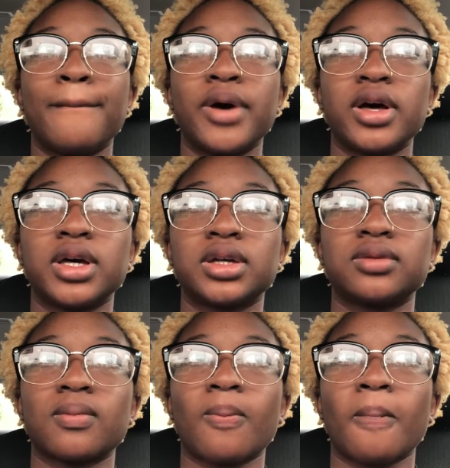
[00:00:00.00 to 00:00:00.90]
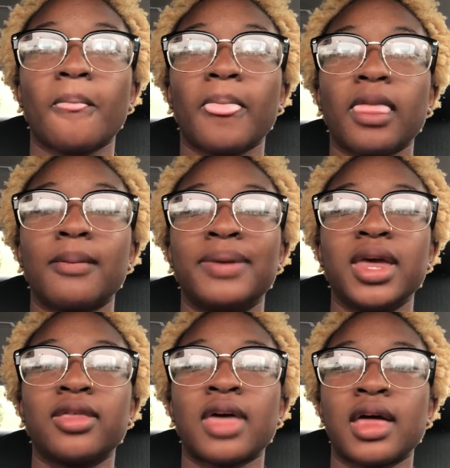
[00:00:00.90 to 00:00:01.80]
But
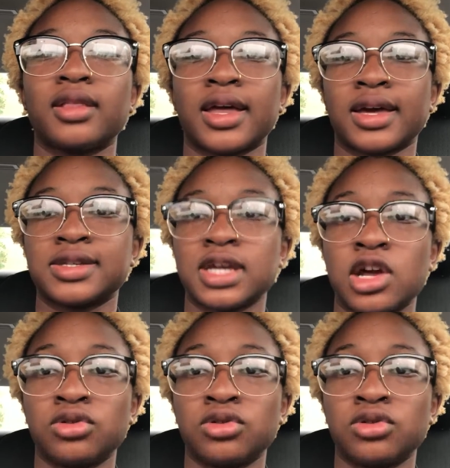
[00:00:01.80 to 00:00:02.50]
being that, like I said,